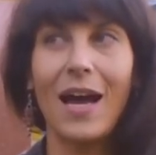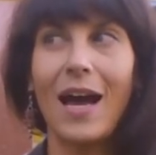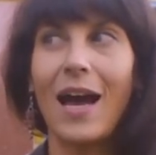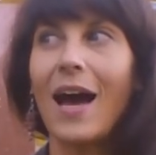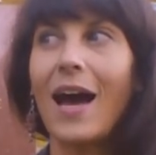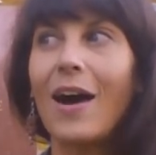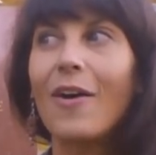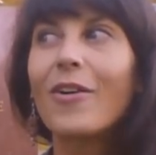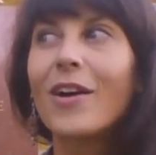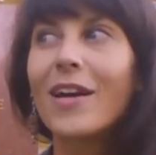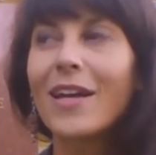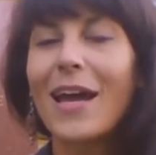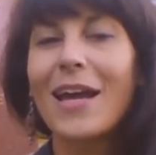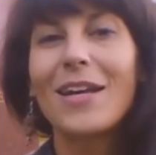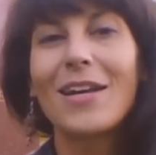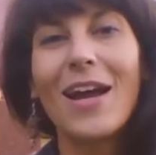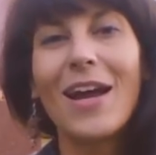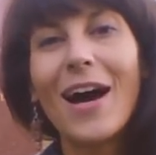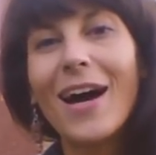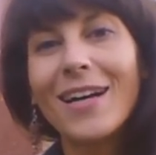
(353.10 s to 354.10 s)
how can I
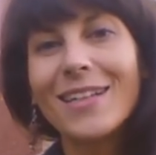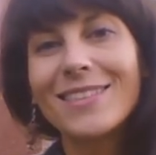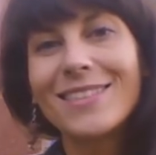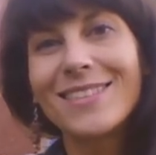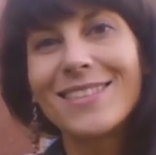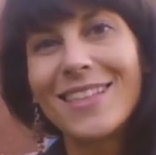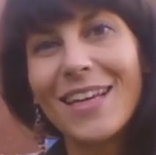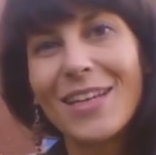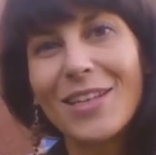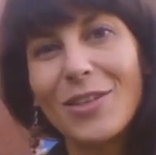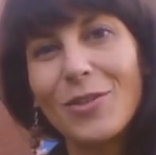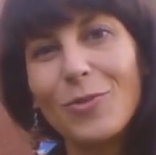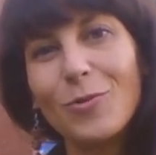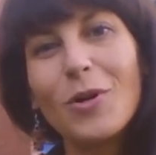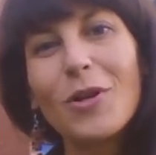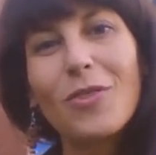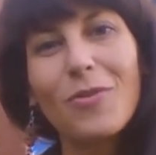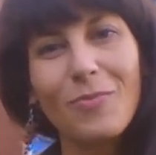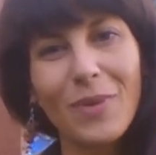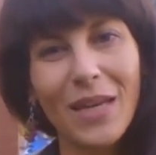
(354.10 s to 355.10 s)
not take you
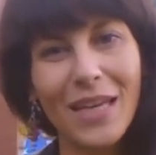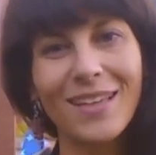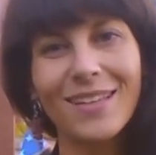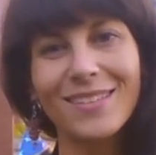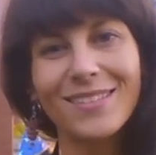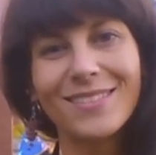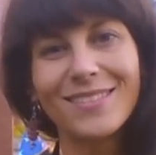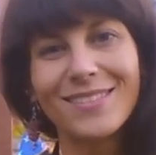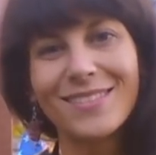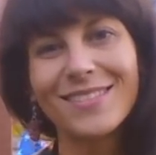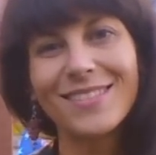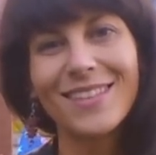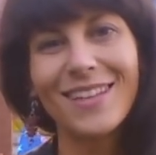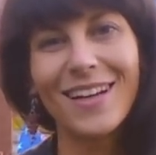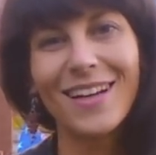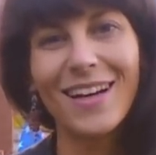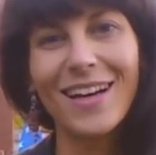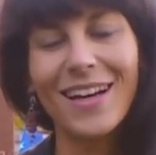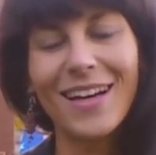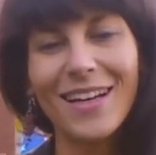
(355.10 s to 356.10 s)
with me
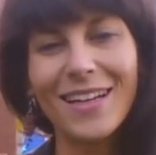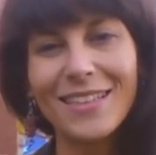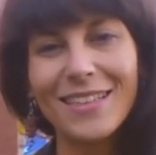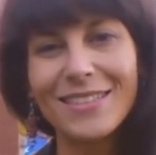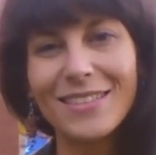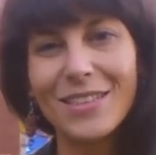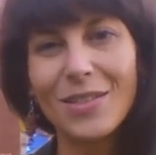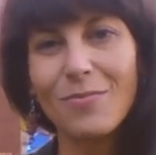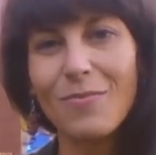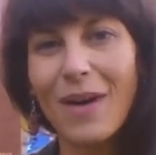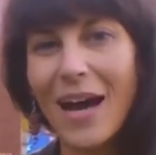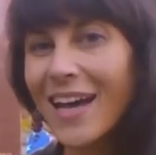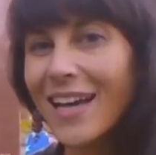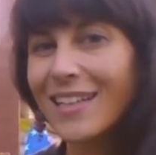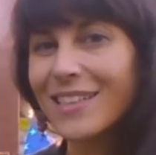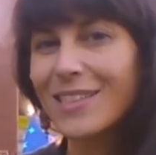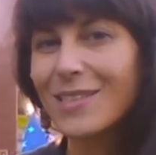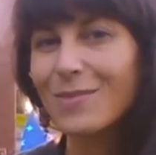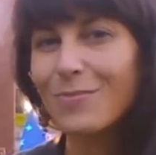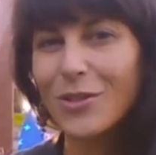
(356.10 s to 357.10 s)
uh, to
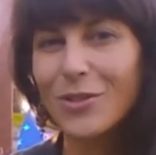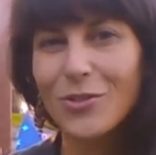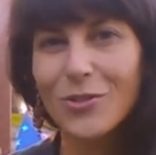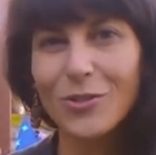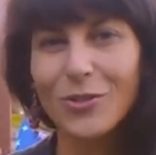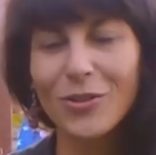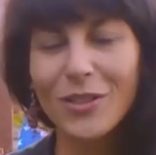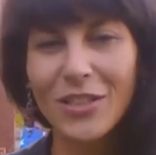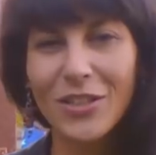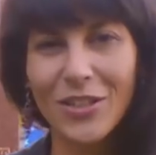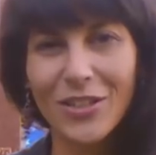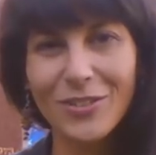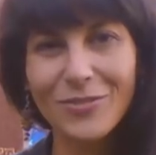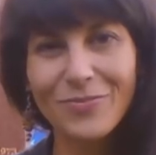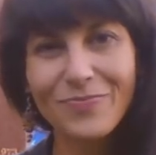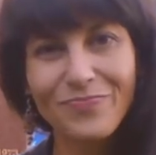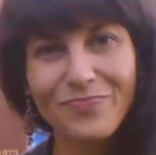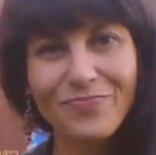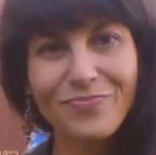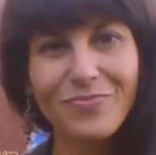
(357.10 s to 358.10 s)
my spiritual leader,
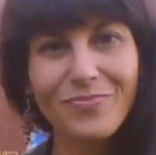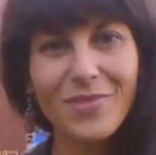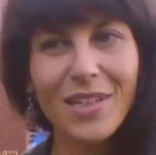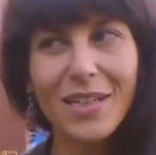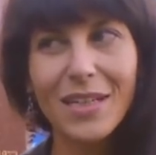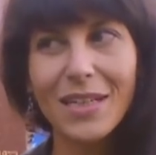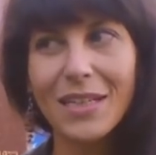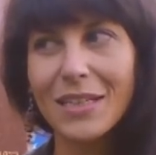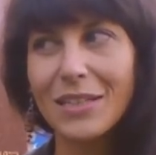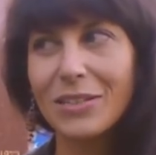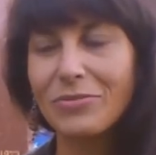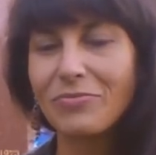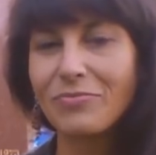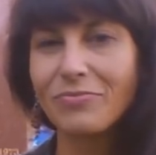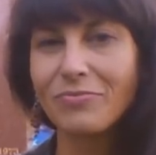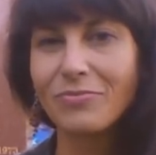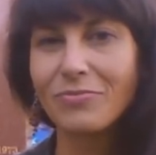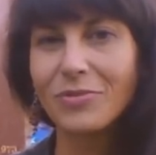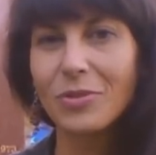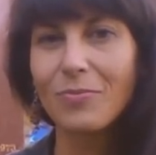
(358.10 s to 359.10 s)

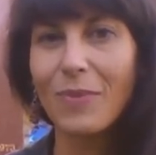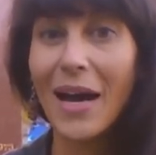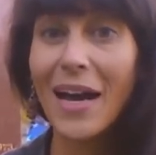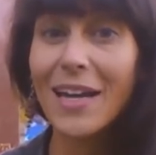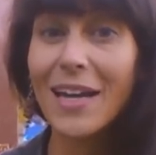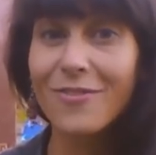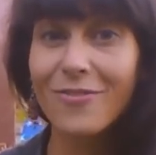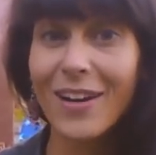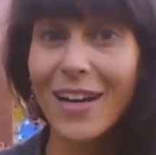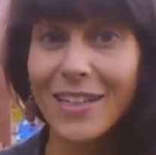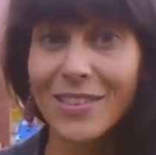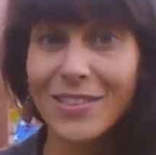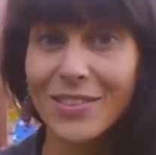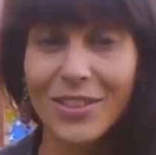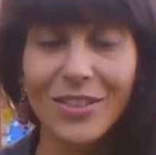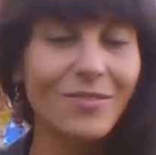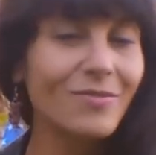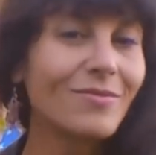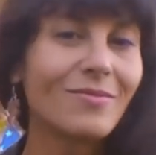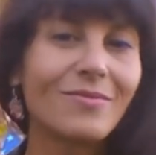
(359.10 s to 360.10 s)
um, to my
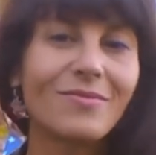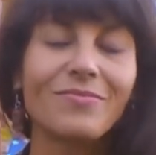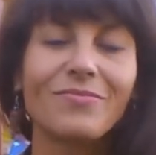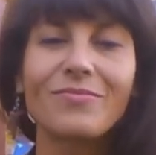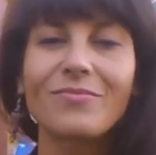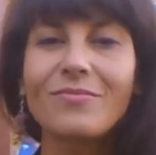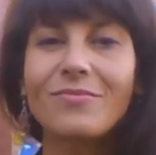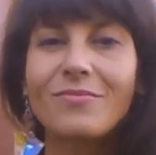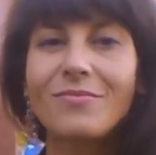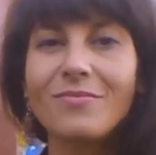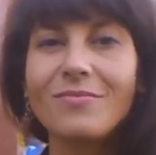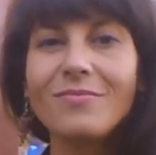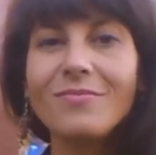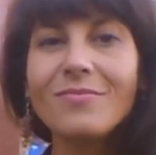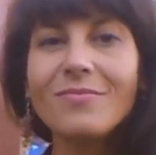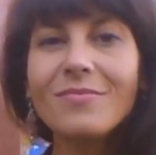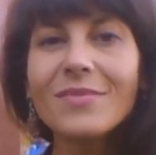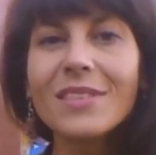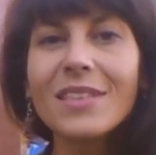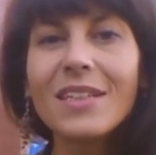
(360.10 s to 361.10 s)
advisor?
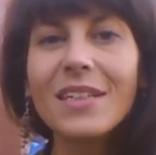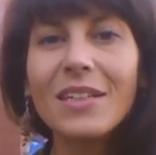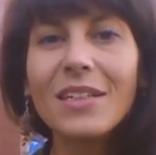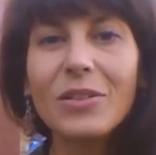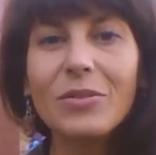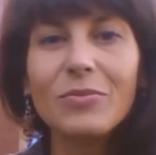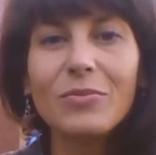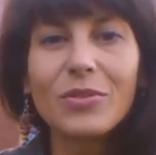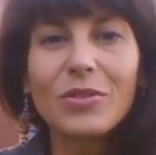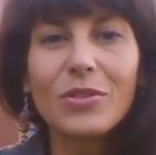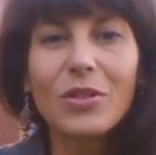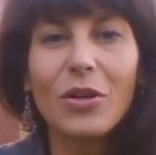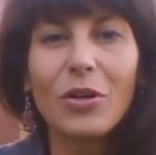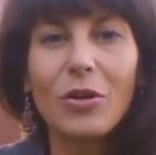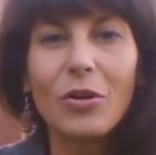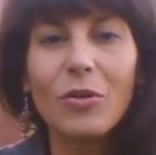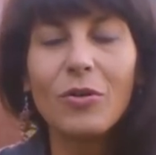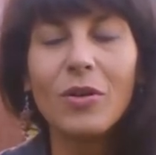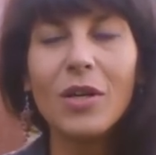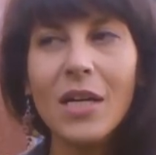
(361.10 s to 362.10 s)
Um,
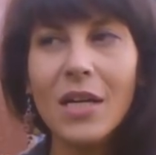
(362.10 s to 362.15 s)
so